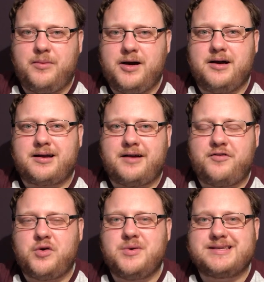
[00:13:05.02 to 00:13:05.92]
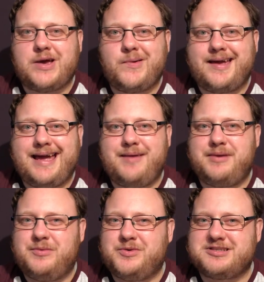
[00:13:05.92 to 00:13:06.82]
work. I thought it was okay,
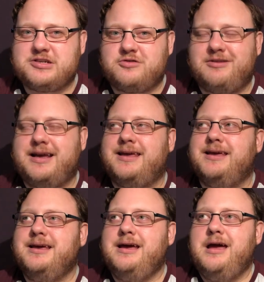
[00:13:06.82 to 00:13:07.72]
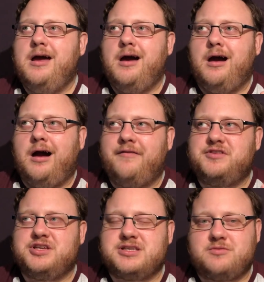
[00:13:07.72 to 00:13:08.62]
but it wasn't great.
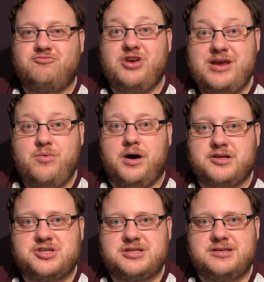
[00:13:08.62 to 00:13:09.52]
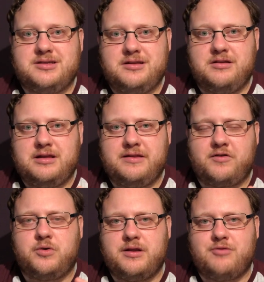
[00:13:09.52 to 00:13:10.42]
I've just rewatched they've
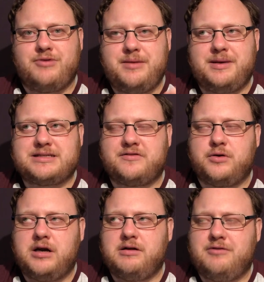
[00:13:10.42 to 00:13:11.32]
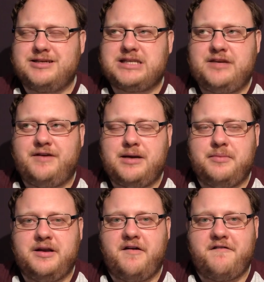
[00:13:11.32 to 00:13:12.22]
called it the remix. They've called it Arrested
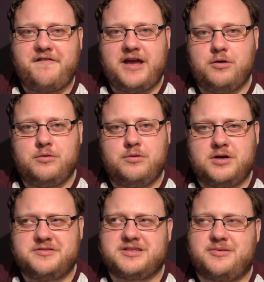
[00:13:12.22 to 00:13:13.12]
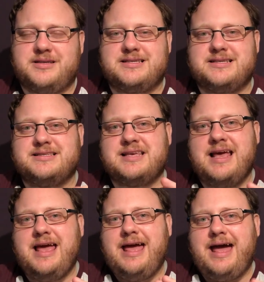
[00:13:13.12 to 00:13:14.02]
Development, Fatal Consequences.
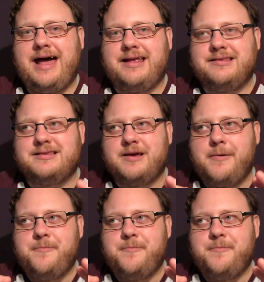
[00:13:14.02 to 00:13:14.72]
And